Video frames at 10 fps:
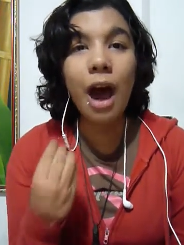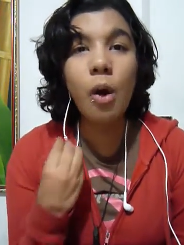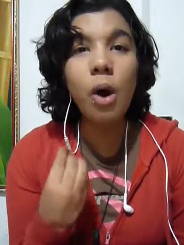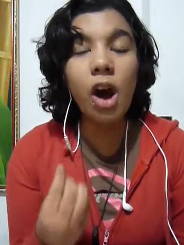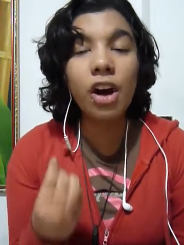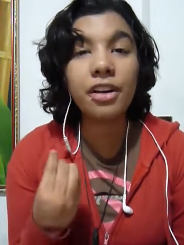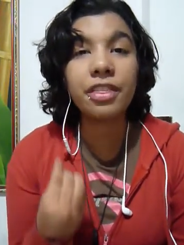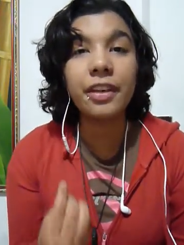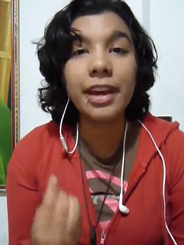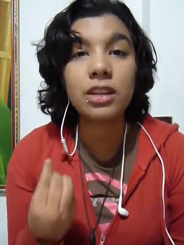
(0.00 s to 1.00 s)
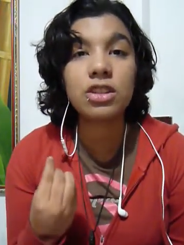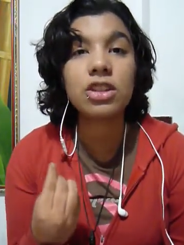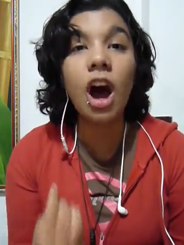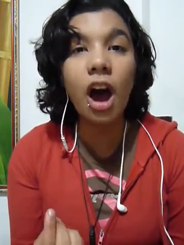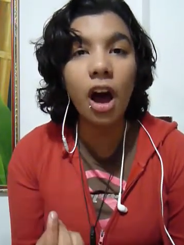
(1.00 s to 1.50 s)
How are
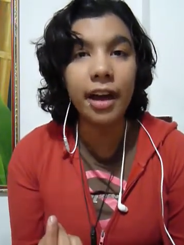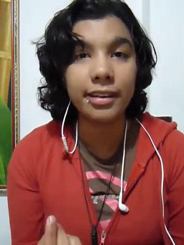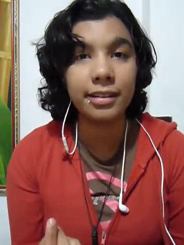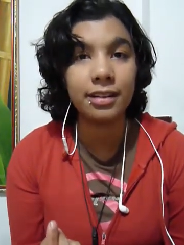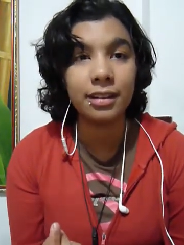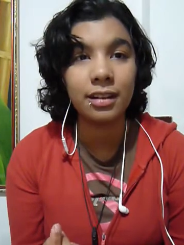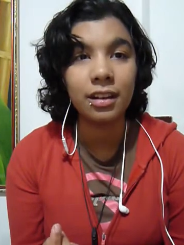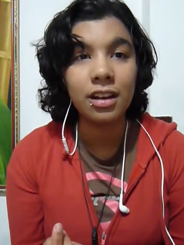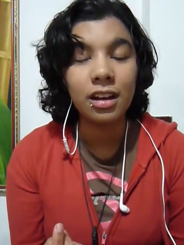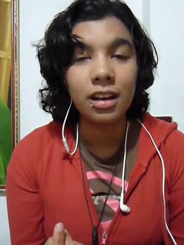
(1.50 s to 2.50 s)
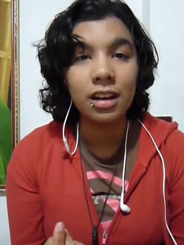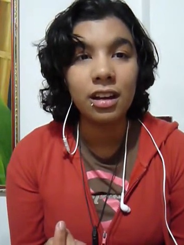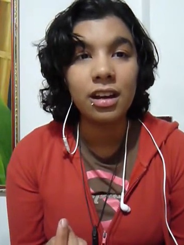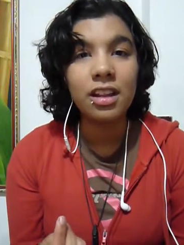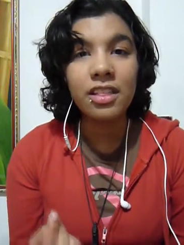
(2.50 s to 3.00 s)
things taught?
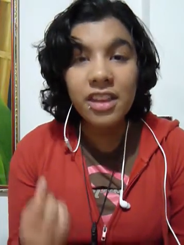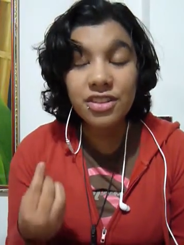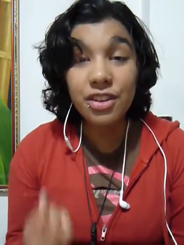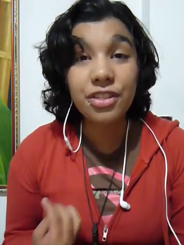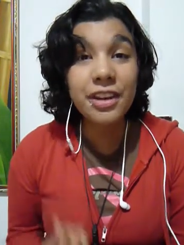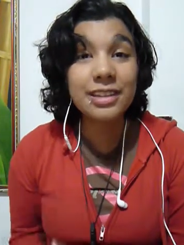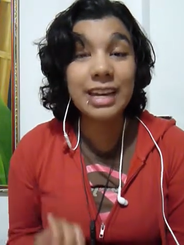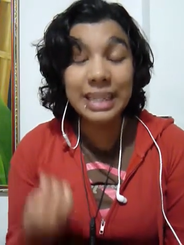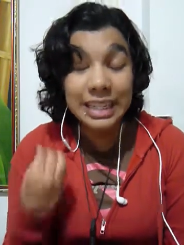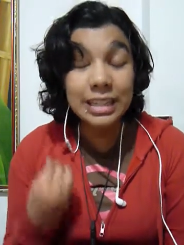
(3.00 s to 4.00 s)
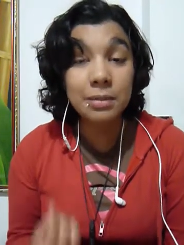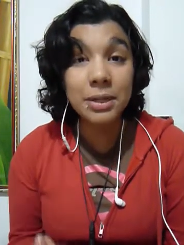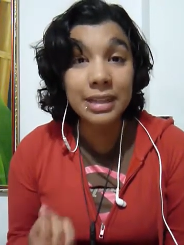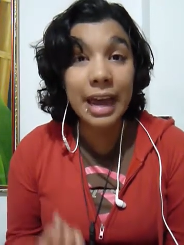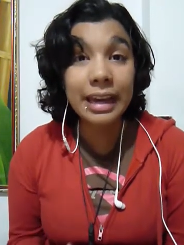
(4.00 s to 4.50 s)
These are things that
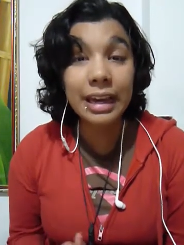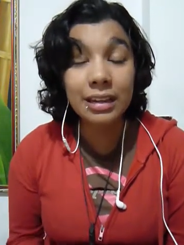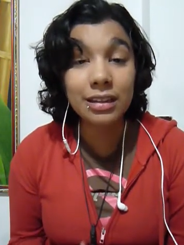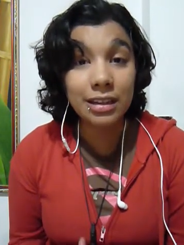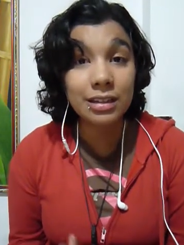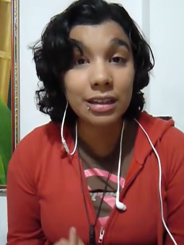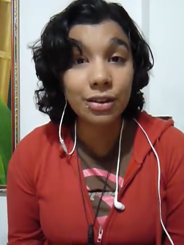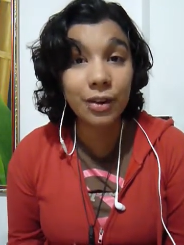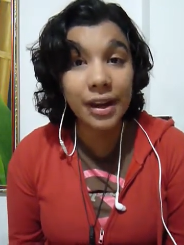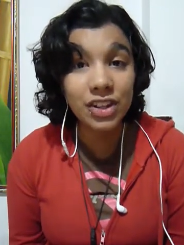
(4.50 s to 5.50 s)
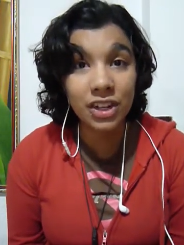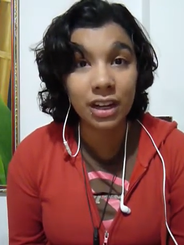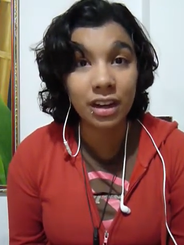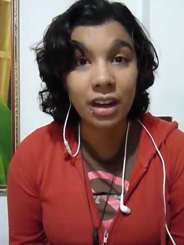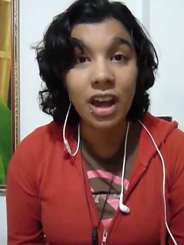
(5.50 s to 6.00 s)
need to be taken into
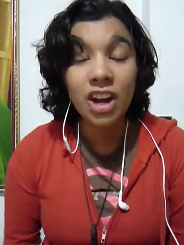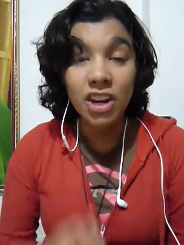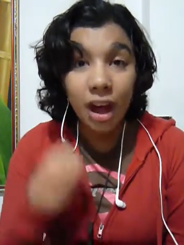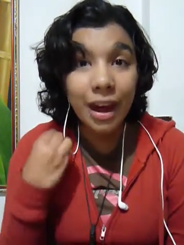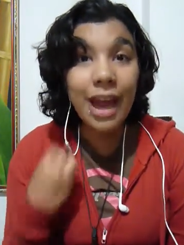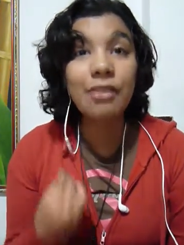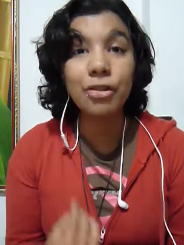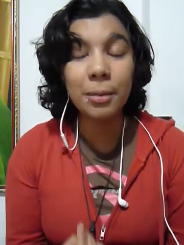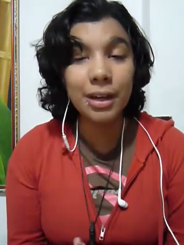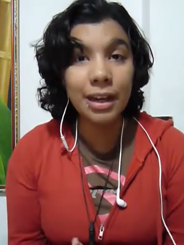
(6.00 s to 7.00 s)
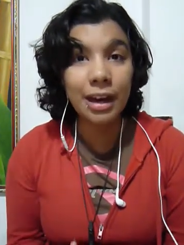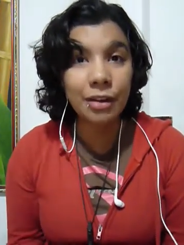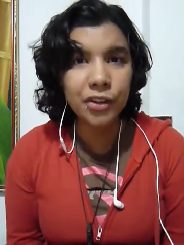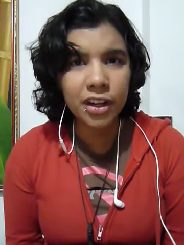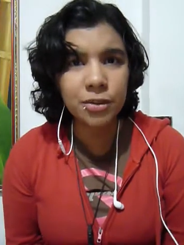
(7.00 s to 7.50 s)
consideration. Not
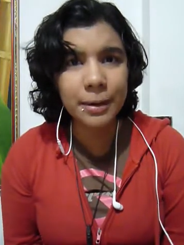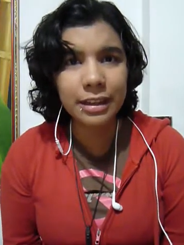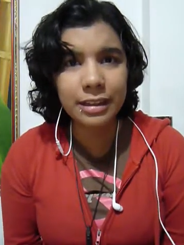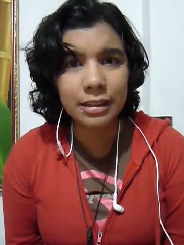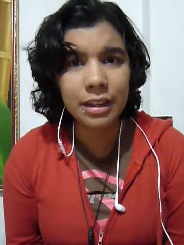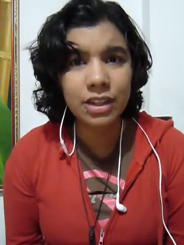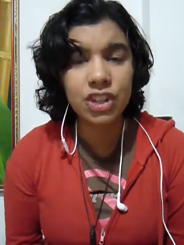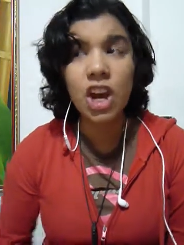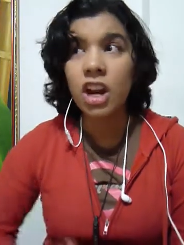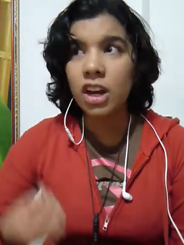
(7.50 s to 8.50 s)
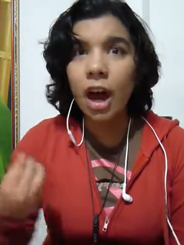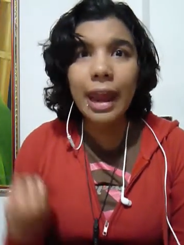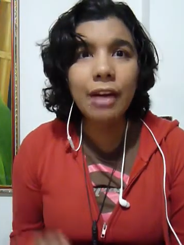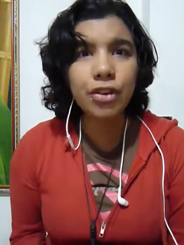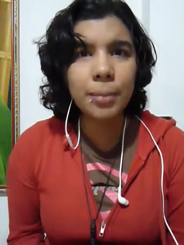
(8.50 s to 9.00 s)
everybody in Africa speaks English.
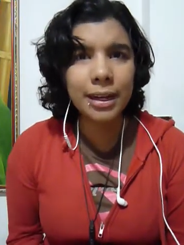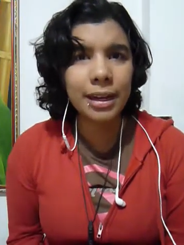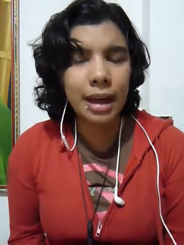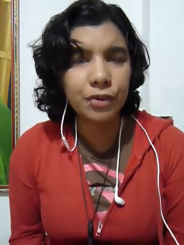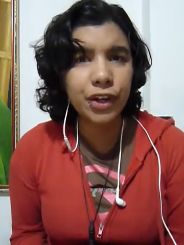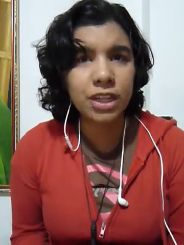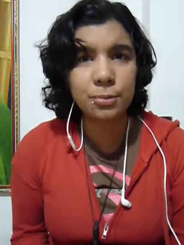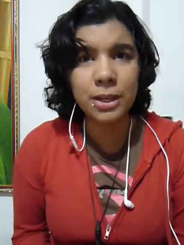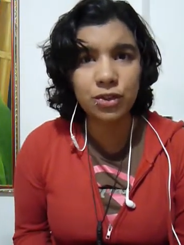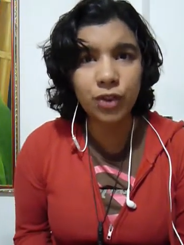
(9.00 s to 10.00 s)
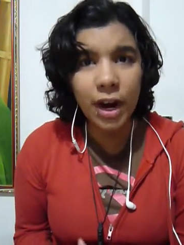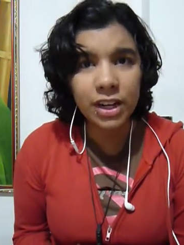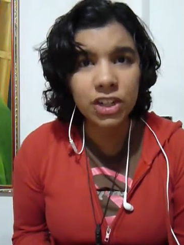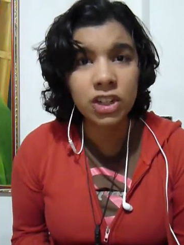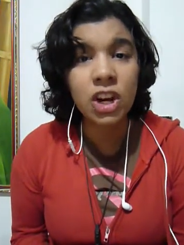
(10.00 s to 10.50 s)
Not everybody in Africa speaks
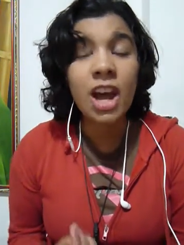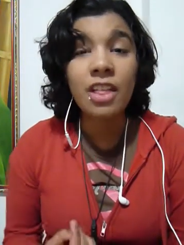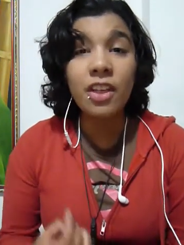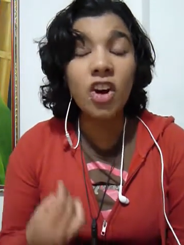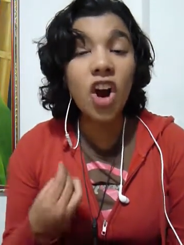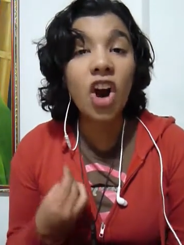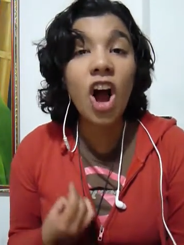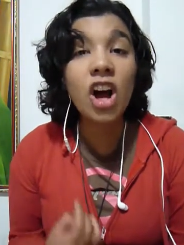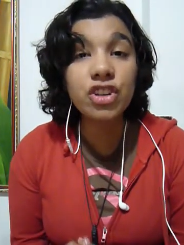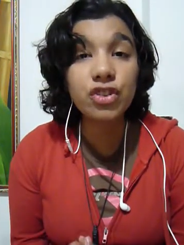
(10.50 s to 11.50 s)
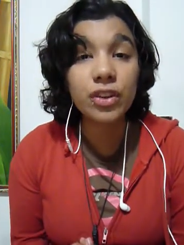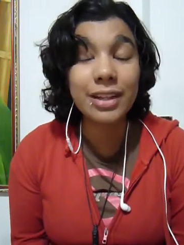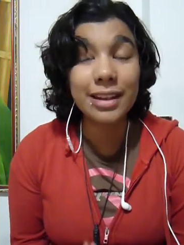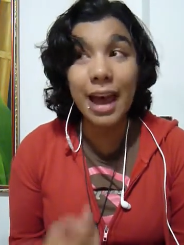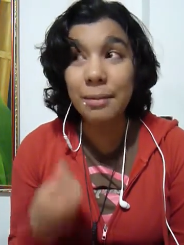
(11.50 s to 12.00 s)
French. There are
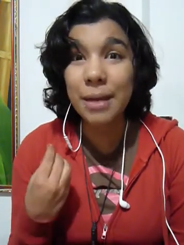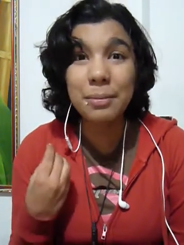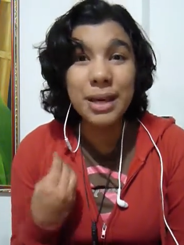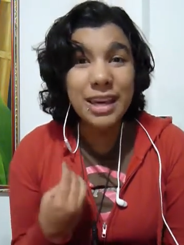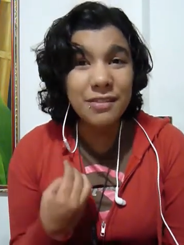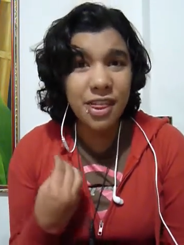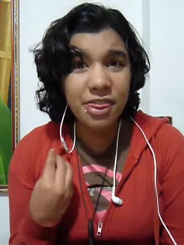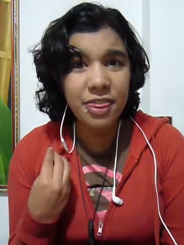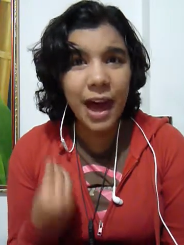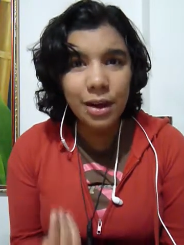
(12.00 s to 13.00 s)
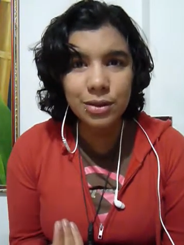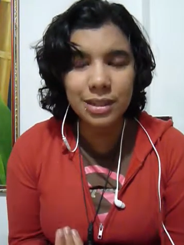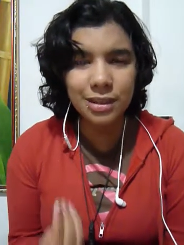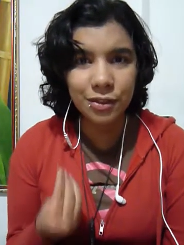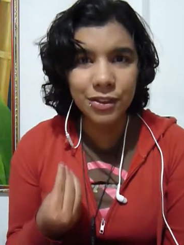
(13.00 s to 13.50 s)
hundreds and maybe even
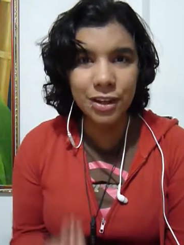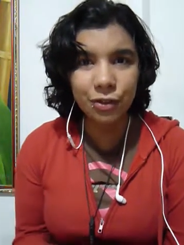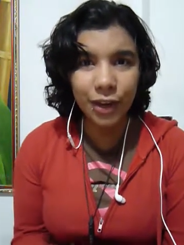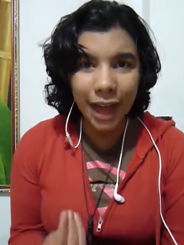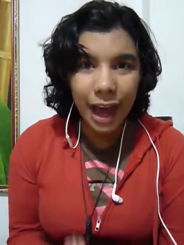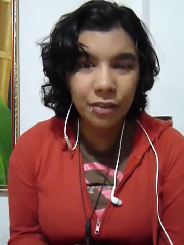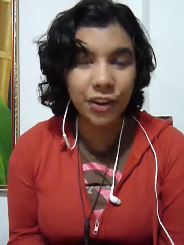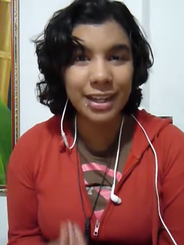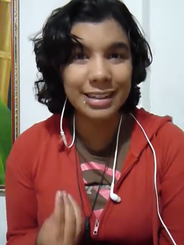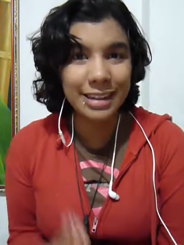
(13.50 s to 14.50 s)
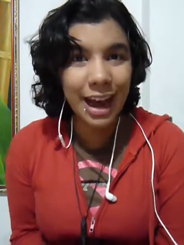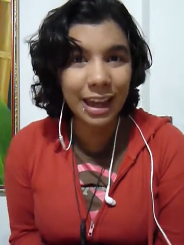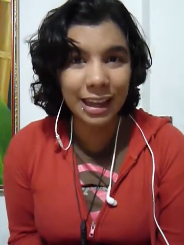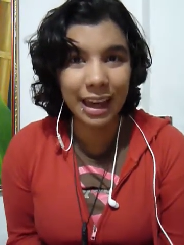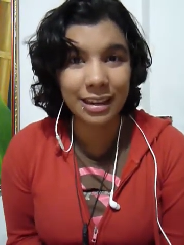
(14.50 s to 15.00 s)
thousands of different African
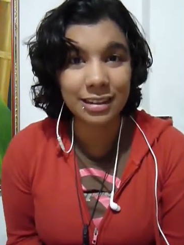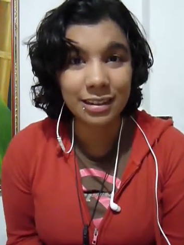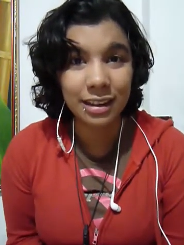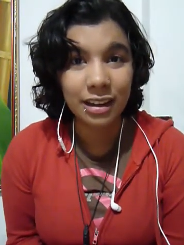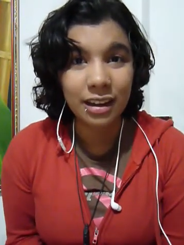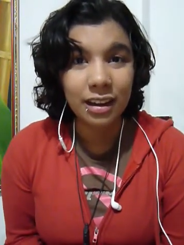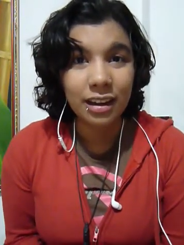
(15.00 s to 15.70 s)
dialects.